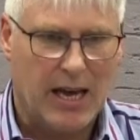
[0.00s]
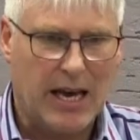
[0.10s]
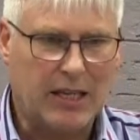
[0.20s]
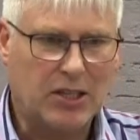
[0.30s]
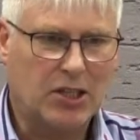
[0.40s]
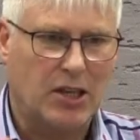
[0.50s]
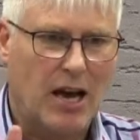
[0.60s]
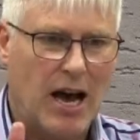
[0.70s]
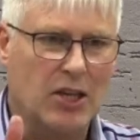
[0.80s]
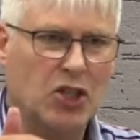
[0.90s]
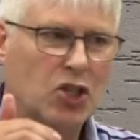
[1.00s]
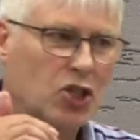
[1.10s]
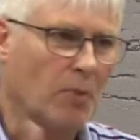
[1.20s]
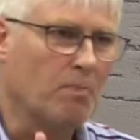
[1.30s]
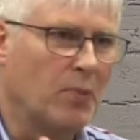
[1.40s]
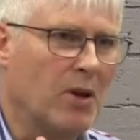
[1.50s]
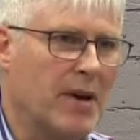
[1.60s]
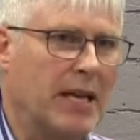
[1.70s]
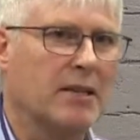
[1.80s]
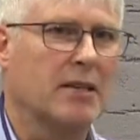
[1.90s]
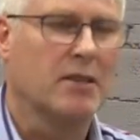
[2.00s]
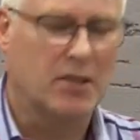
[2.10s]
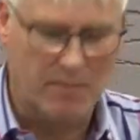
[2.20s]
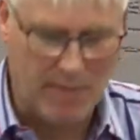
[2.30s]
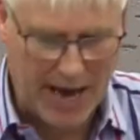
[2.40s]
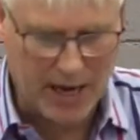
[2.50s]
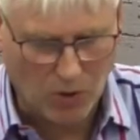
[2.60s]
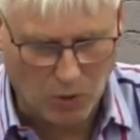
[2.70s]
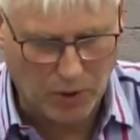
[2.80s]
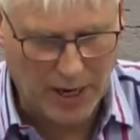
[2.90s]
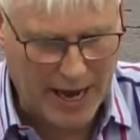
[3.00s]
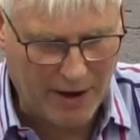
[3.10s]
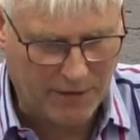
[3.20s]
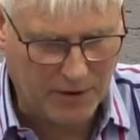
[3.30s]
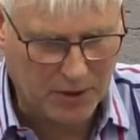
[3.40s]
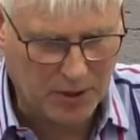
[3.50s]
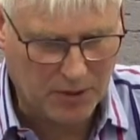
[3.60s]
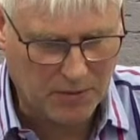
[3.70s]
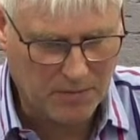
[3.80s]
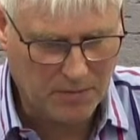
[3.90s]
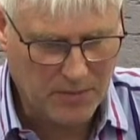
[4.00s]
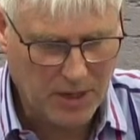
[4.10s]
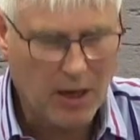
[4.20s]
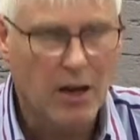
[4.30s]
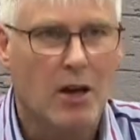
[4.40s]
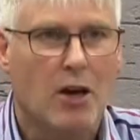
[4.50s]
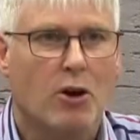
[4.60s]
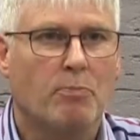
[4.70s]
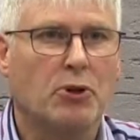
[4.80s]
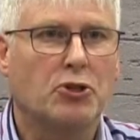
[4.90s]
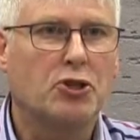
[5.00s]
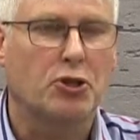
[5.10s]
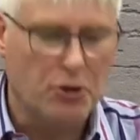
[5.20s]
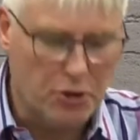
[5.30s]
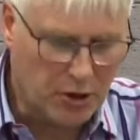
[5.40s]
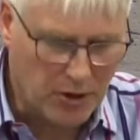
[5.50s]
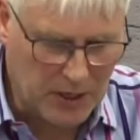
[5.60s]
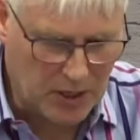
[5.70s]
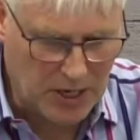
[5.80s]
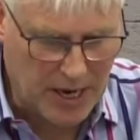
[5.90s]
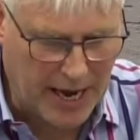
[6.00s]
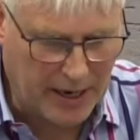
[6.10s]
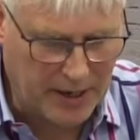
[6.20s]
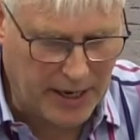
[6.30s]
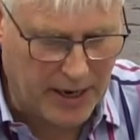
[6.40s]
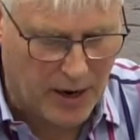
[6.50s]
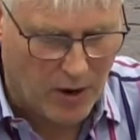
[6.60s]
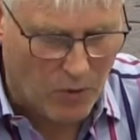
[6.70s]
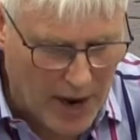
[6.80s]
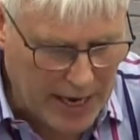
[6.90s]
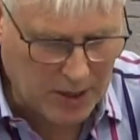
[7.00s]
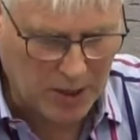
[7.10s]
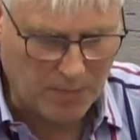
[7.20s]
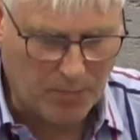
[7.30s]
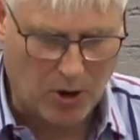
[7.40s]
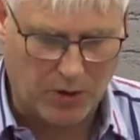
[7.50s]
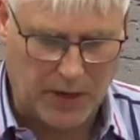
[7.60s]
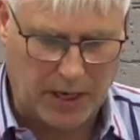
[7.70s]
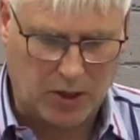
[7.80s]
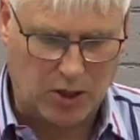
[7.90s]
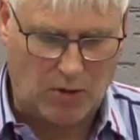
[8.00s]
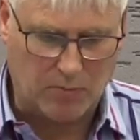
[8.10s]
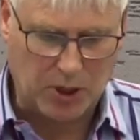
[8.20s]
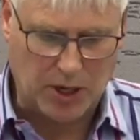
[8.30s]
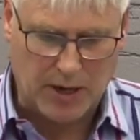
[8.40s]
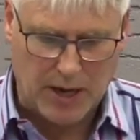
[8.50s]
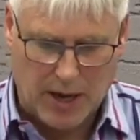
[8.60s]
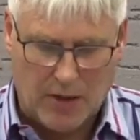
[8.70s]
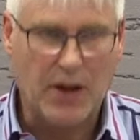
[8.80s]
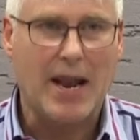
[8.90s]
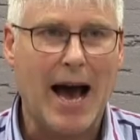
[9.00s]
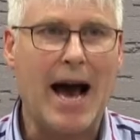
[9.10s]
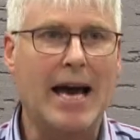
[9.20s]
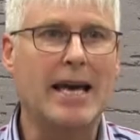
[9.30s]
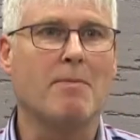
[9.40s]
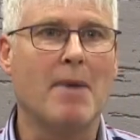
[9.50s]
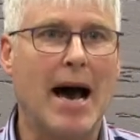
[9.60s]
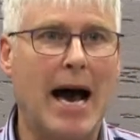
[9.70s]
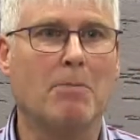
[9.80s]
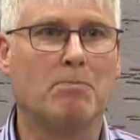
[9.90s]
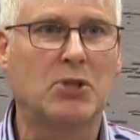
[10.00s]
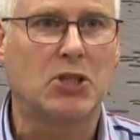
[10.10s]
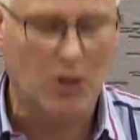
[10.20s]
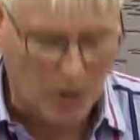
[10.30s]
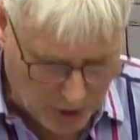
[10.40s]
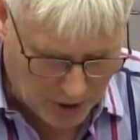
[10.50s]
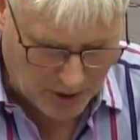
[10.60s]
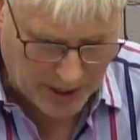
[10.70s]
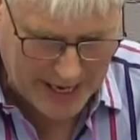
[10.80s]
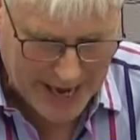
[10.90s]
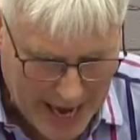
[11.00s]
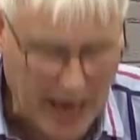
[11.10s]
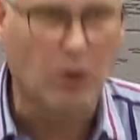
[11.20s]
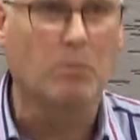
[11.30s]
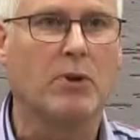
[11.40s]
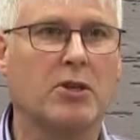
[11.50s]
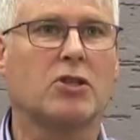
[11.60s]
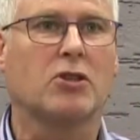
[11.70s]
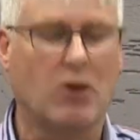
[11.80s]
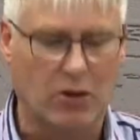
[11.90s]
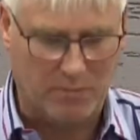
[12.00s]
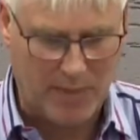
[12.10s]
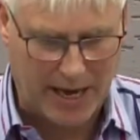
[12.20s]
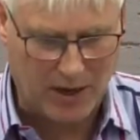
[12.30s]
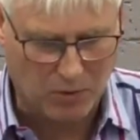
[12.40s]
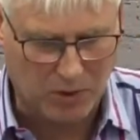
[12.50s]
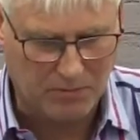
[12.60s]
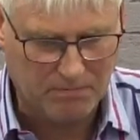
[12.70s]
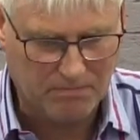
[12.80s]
It's a supplement to my own efforts. But true Christianity rests upon the assumption that I am absolutely helpless on my own.